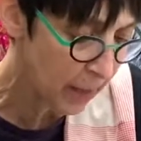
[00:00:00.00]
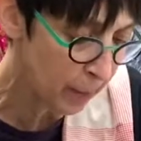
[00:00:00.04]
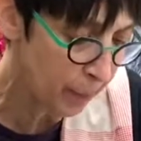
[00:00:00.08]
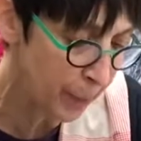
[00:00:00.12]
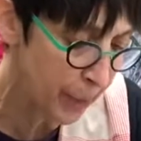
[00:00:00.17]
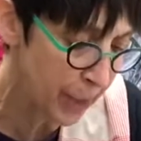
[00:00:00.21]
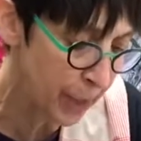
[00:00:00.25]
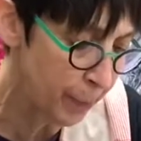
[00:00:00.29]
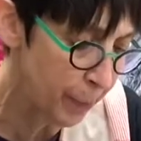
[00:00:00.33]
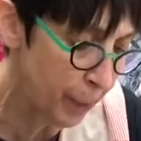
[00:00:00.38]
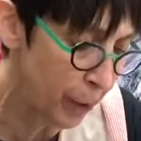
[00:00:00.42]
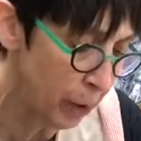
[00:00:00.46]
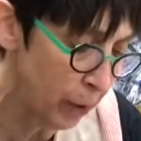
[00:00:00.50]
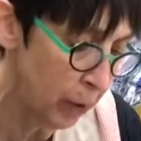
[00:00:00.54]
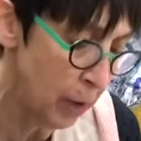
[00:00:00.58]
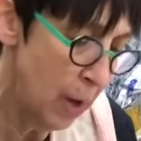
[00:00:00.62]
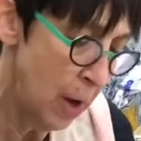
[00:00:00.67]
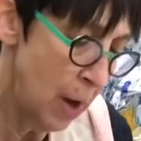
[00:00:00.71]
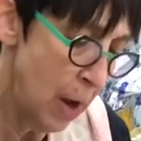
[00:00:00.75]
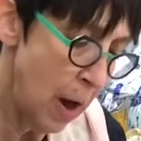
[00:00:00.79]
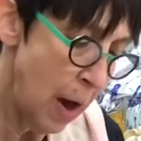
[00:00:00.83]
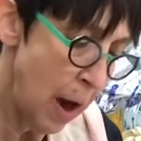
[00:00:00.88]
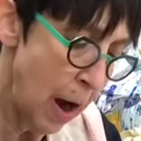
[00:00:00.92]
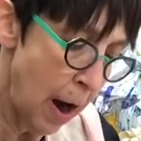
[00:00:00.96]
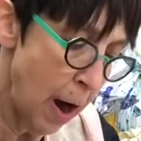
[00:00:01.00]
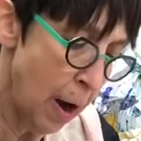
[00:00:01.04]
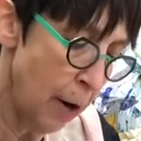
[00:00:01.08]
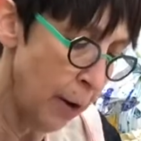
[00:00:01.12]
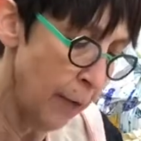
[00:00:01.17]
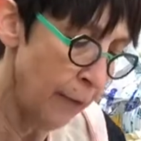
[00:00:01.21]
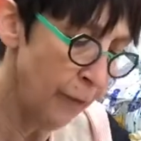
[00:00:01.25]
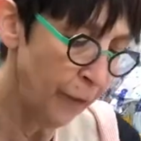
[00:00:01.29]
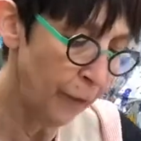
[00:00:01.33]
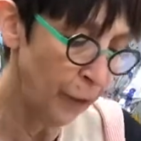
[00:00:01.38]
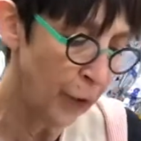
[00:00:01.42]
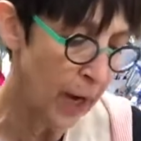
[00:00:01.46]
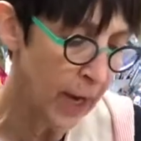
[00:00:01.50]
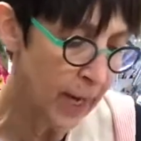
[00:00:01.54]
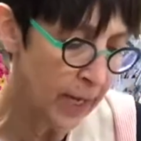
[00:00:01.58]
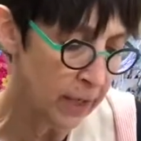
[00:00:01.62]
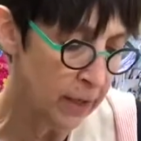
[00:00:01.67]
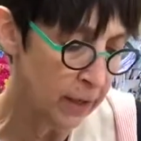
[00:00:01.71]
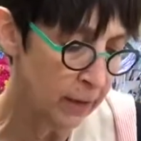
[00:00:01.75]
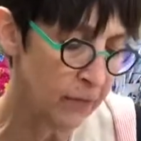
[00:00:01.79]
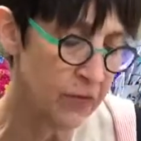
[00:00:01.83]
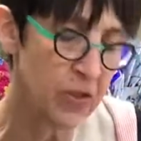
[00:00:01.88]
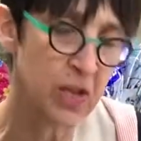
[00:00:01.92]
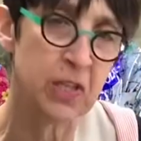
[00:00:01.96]
people are afraid
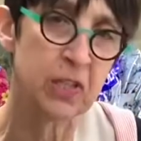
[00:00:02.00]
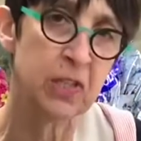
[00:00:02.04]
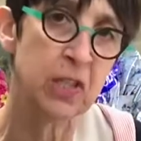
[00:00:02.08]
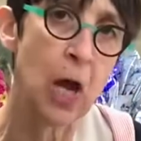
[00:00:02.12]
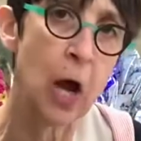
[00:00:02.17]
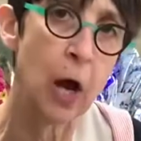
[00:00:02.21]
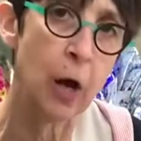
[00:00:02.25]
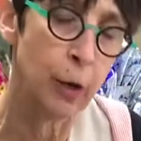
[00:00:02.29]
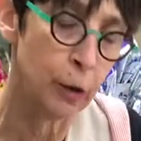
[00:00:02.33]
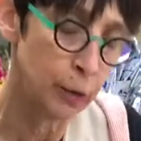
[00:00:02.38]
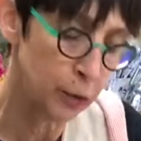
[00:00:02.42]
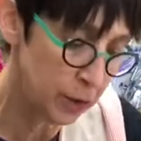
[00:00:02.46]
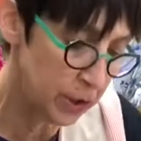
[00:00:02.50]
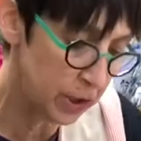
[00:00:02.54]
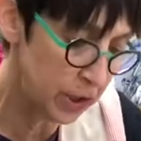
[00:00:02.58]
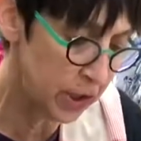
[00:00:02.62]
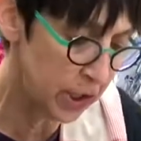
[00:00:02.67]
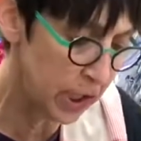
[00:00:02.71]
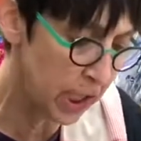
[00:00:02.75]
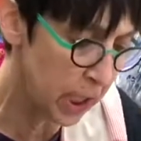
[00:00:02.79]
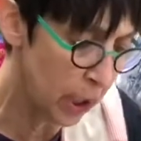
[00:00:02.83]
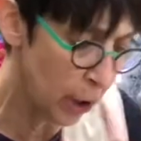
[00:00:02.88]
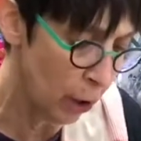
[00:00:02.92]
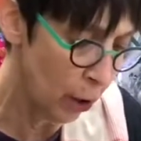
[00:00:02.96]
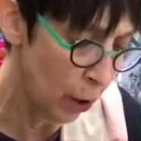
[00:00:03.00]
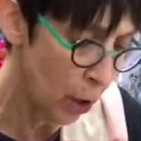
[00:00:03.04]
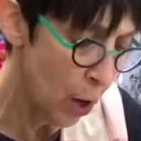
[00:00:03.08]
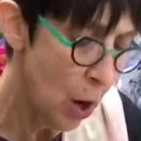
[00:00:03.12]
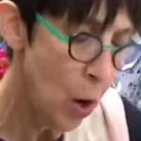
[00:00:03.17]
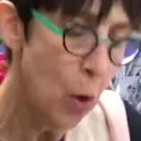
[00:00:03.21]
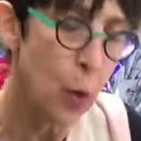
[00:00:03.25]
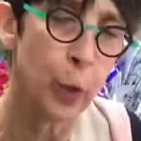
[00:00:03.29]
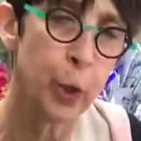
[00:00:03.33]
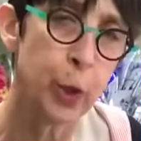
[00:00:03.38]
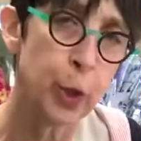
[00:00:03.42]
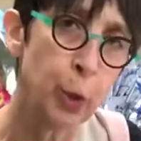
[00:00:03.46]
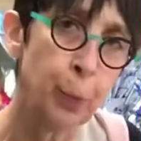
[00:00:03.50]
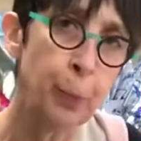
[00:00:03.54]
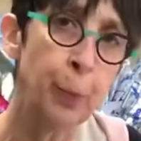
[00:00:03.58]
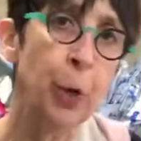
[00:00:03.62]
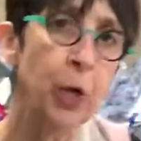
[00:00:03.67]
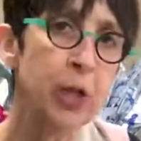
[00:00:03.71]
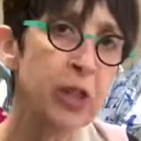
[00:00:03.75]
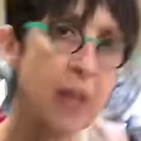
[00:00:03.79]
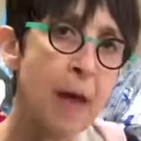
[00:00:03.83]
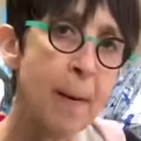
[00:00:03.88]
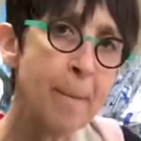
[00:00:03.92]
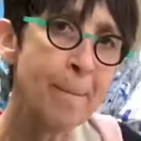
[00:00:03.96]
of this hard sear. When you put
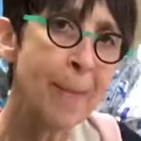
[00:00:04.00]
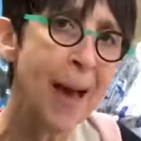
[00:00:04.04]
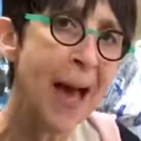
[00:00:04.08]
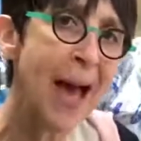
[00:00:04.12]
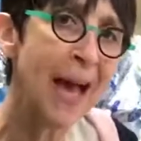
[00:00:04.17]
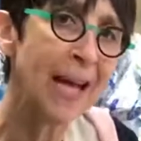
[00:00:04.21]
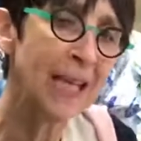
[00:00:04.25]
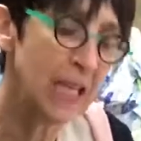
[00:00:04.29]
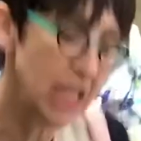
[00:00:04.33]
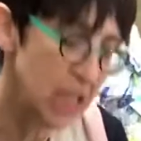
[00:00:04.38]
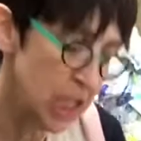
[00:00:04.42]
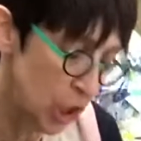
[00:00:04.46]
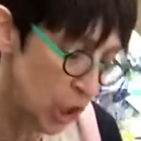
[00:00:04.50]
them back in the